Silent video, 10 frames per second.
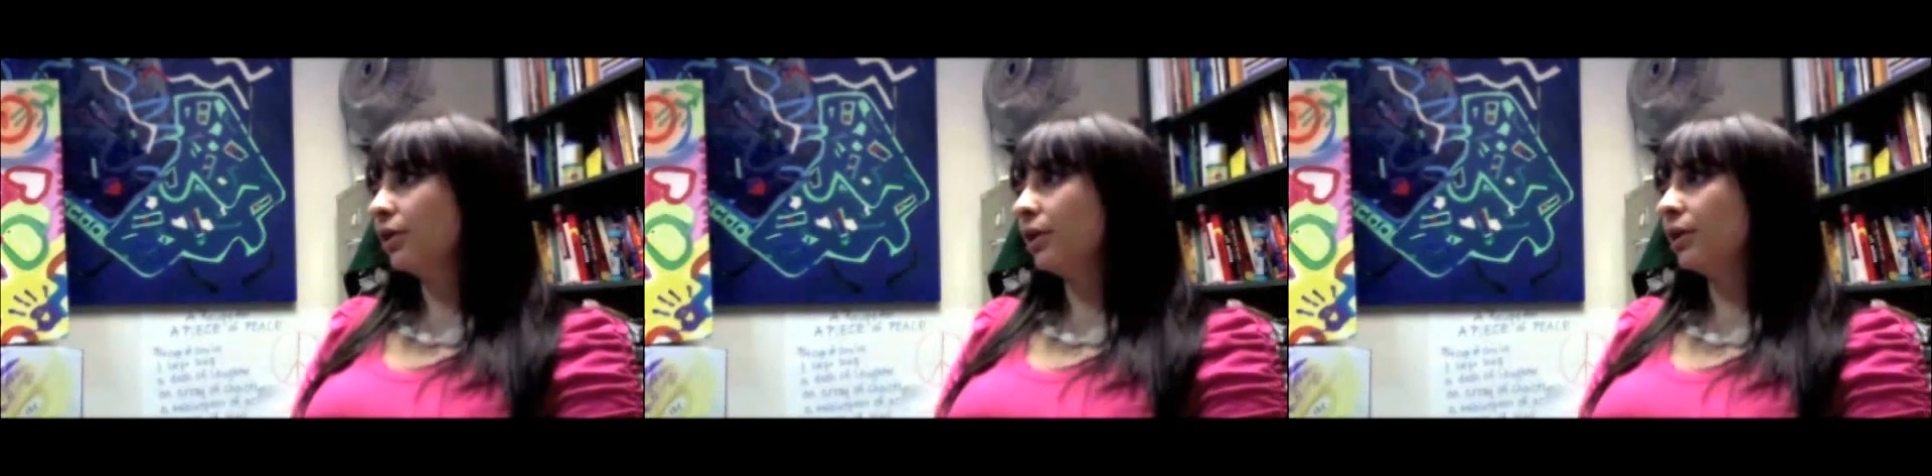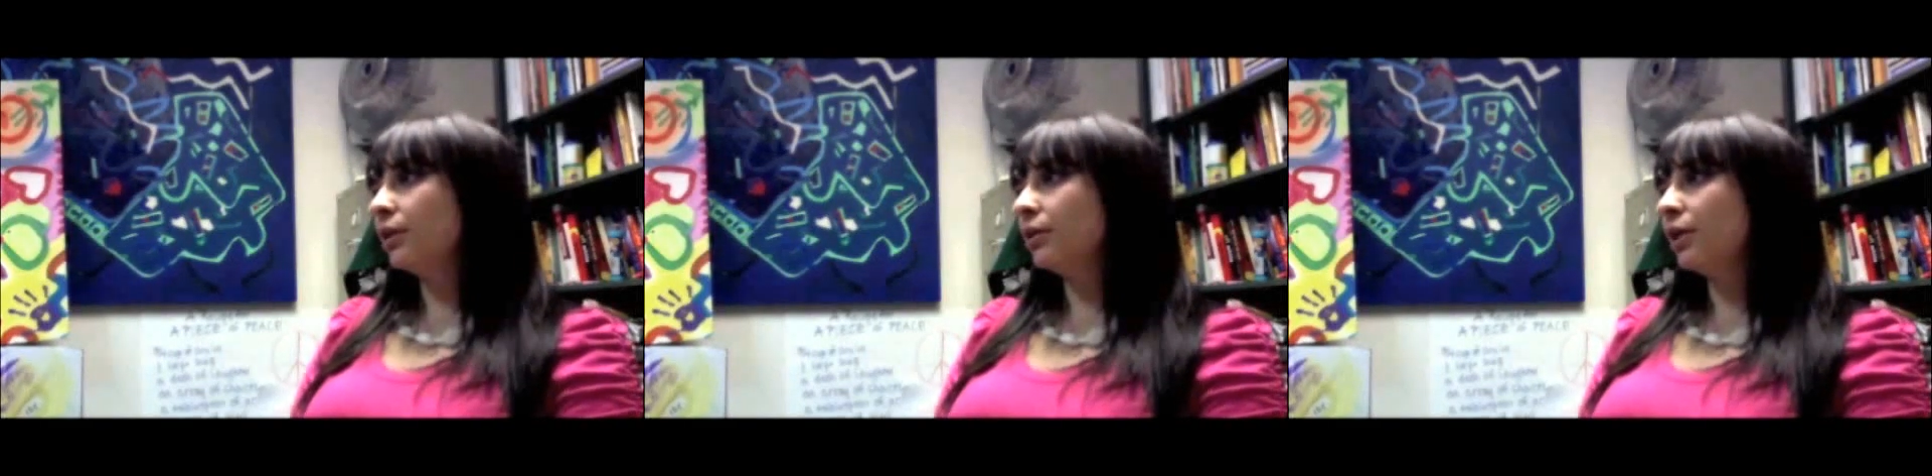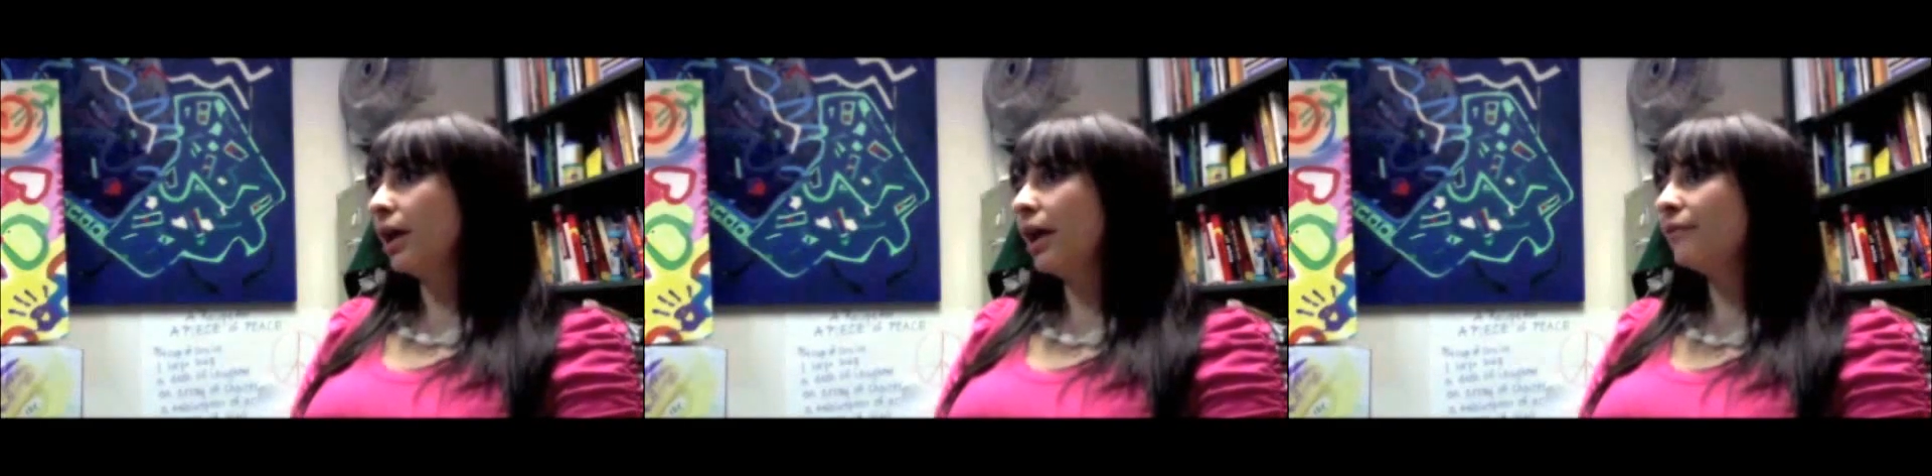and
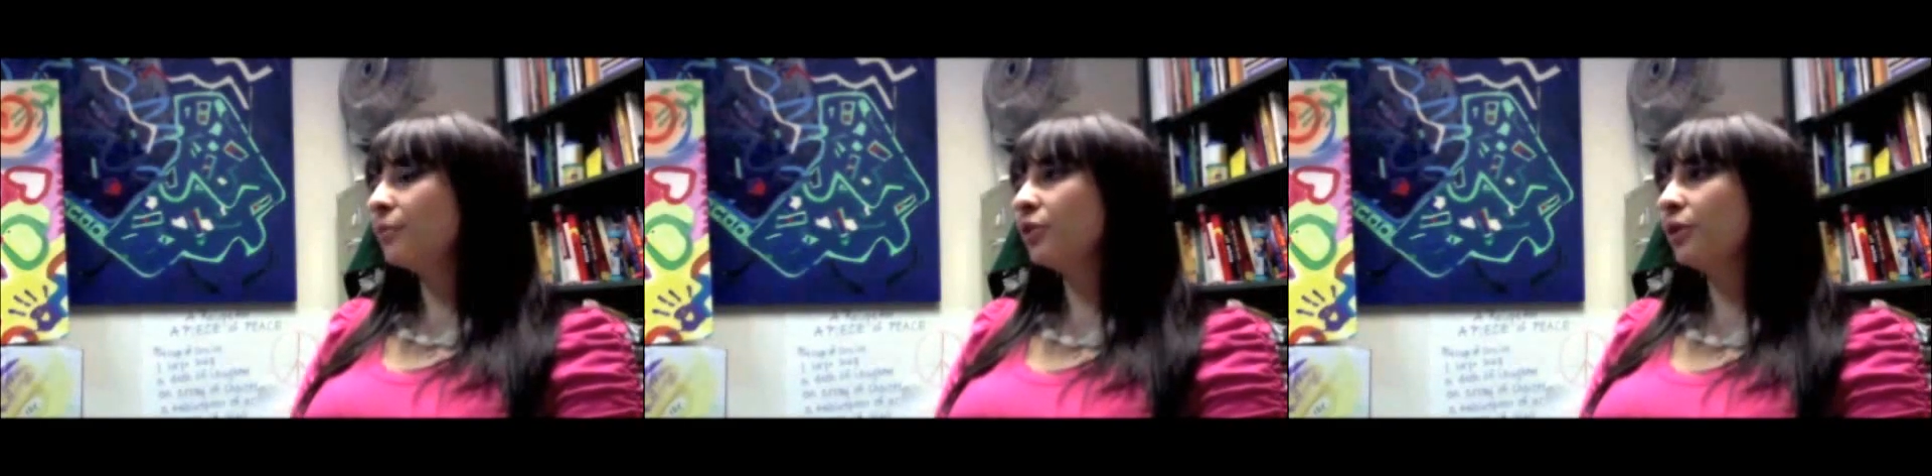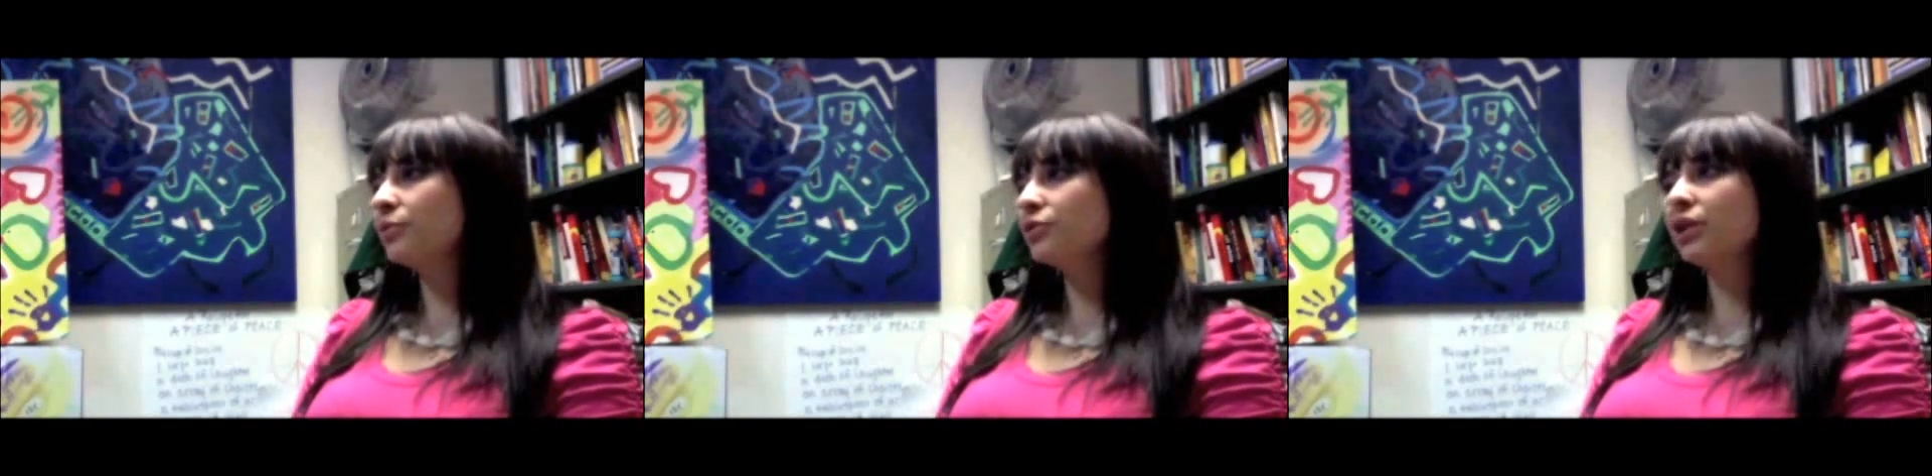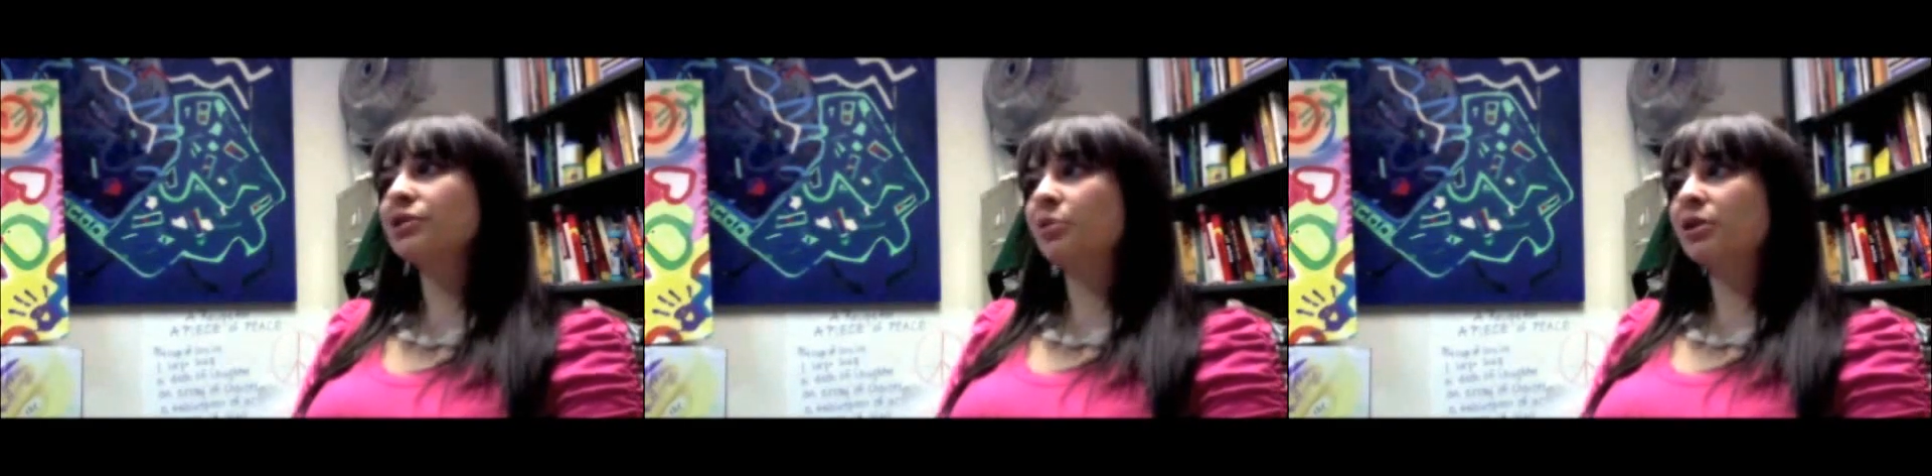have them be able to
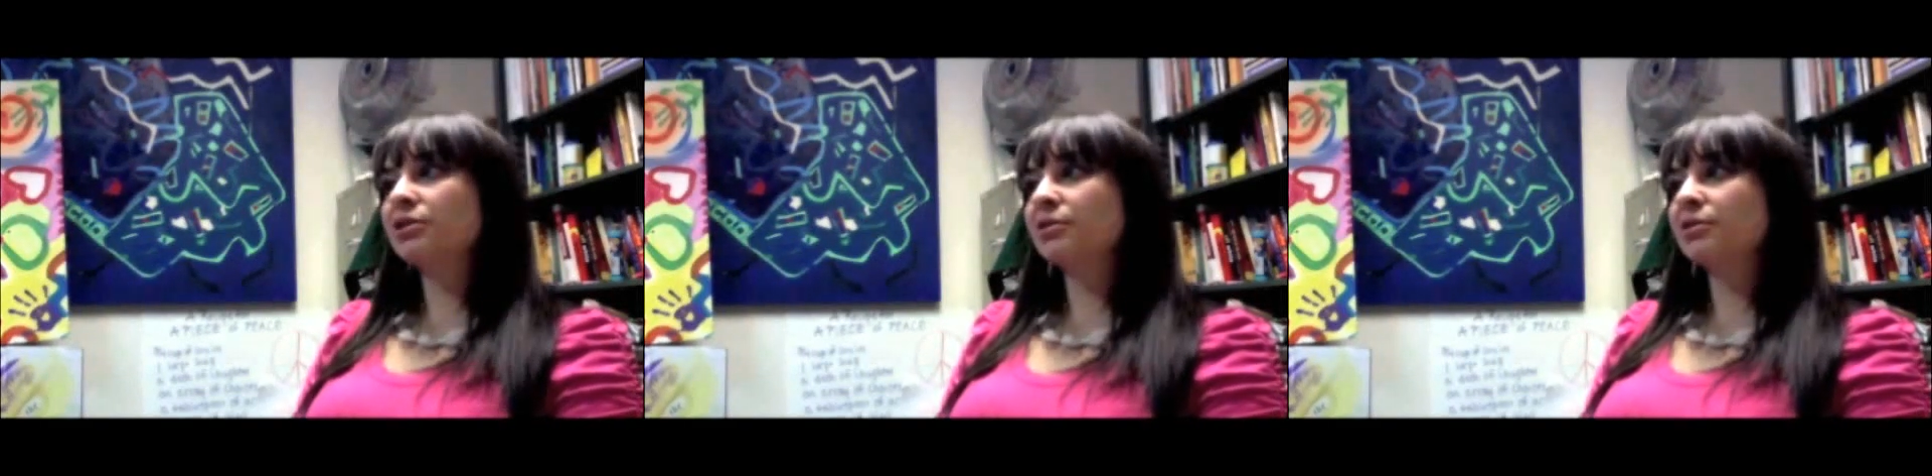express